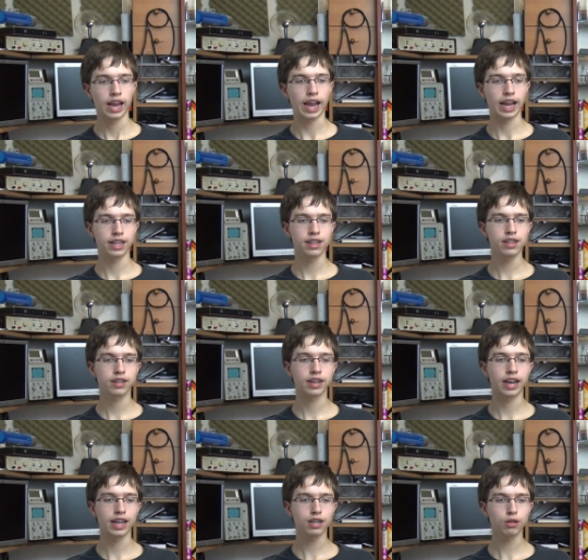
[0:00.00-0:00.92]
and
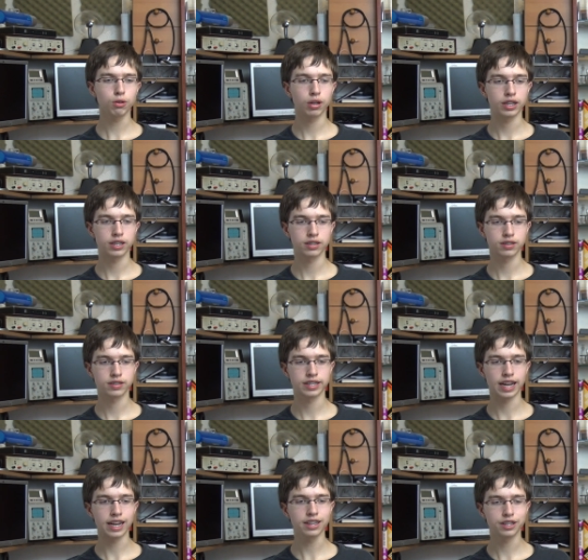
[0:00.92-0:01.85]
calculate
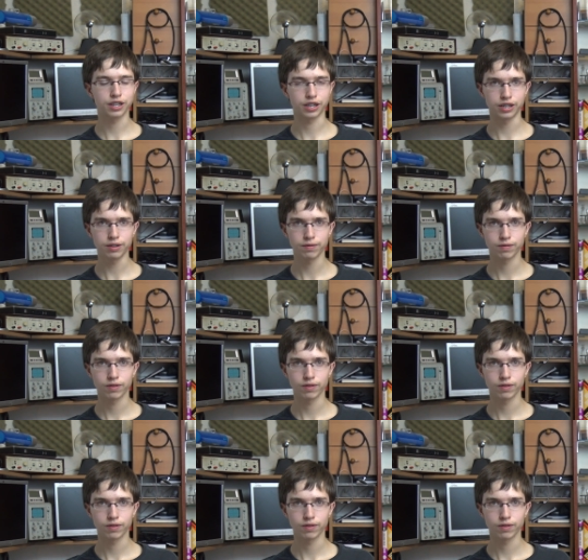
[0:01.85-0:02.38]
center